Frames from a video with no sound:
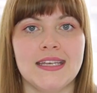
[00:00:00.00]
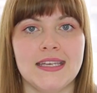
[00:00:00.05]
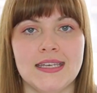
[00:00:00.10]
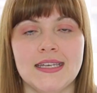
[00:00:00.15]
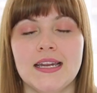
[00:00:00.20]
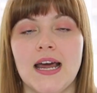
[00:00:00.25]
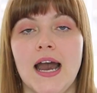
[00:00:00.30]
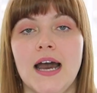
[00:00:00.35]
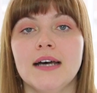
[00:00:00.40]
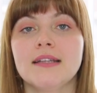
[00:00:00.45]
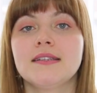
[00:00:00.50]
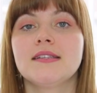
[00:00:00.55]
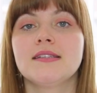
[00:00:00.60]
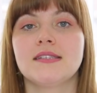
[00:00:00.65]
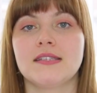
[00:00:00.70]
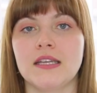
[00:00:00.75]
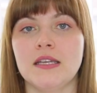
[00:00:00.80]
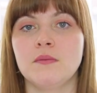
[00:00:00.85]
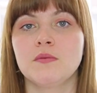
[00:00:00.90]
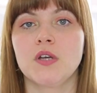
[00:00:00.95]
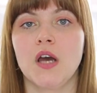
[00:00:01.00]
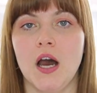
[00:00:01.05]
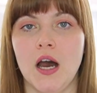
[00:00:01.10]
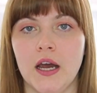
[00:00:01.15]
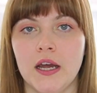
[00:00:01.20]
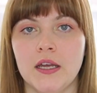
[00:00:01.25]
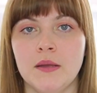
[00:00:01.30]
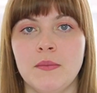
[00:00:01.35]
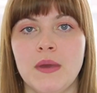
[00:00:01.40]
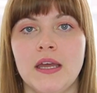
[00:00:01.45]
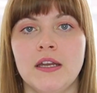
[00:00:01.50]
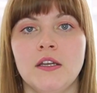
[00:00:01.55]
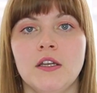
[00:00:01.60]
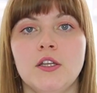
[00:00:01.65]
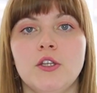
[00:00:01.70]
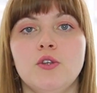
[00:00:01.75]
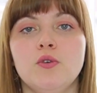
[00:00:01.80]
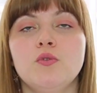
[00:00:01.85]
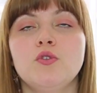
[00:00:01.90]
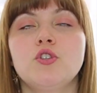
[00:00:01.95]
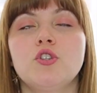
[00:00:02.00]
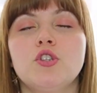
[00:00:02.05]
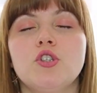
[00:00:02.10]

eat at the same time and you